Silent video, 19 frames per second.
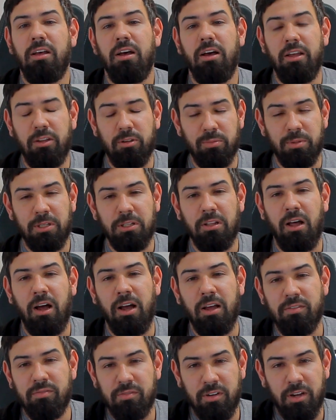it'll be
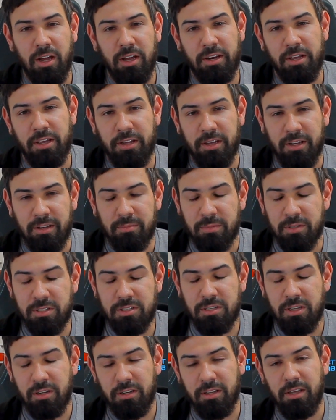live 9 a.m.
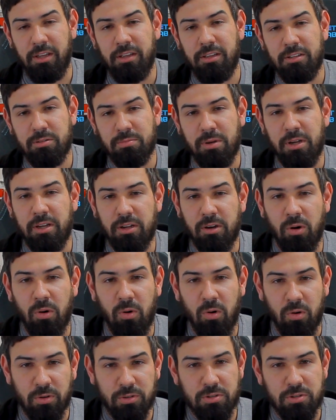Sunday is my goal.